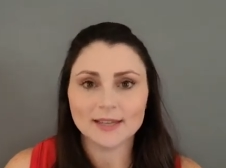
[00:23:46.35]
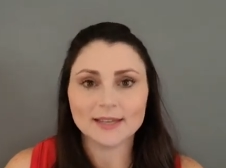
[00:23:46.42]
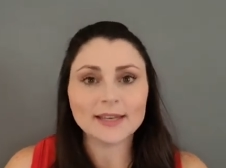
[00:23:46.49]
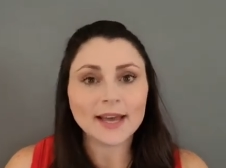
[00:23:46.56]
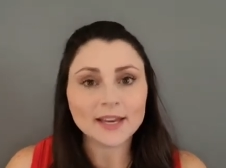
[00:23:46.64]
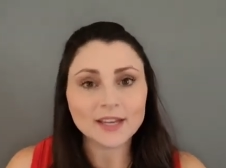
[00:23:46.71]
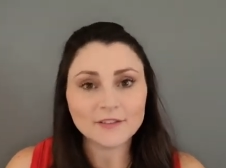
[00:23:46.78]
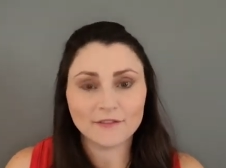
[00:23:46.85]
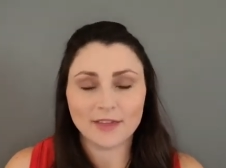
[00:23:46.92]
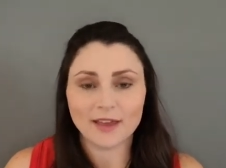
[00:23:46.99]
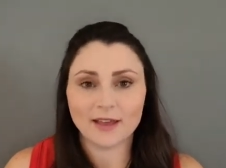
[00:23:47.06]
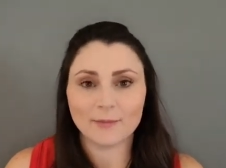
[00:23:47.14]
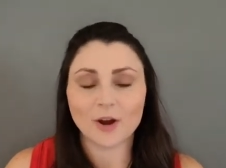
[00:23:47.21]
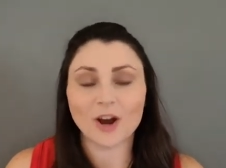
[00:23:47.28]
none of
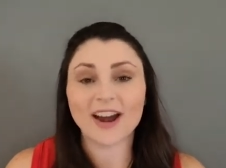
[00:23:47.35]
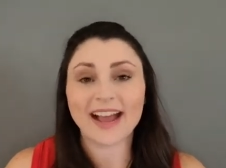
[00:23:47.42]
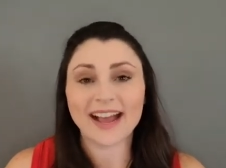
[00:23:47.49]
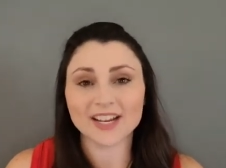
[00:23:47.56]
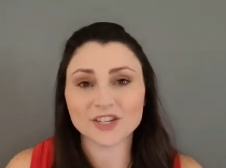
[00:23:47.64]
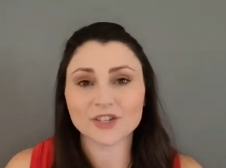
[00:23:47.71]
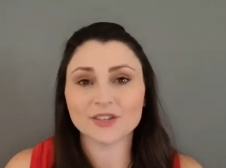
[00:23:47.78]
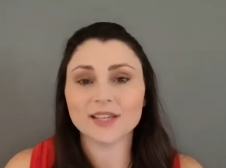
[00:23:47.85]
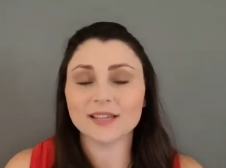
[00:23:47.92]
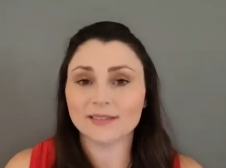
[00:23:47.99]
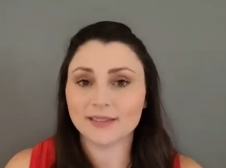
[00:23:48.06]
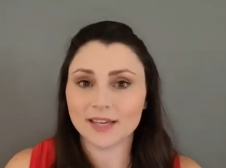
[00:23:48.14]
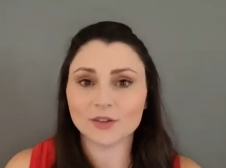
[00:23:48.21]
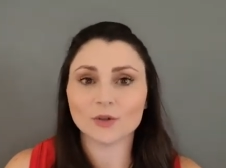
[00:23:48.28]
them are actually
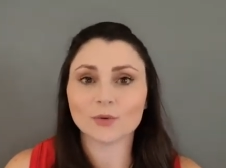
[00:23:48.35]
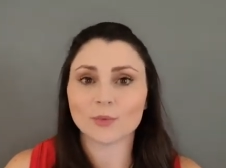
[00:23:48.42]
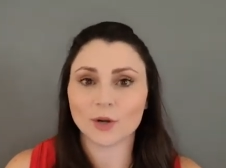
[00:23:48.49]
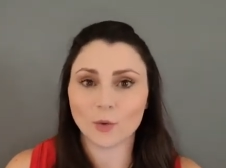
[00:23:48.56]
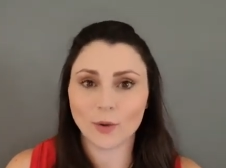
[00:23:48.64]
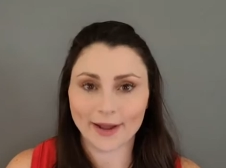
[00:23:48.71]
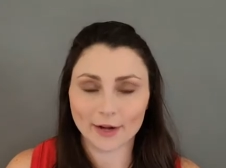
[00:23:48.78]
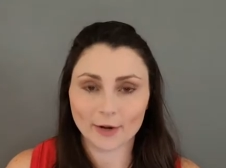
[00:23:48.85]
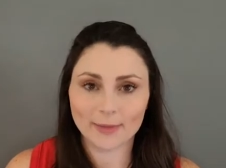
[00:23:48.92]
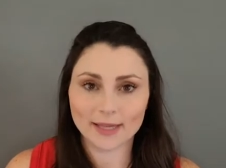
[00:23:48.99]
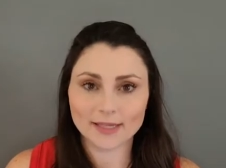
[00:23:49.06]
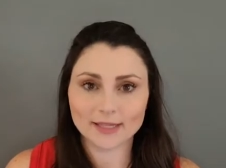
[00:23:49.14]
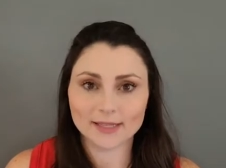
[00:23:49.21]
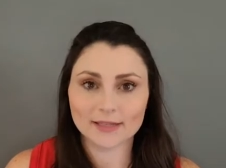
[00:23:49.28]
legal
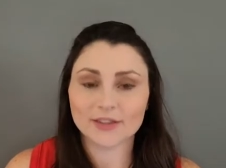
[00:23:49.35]
requirements.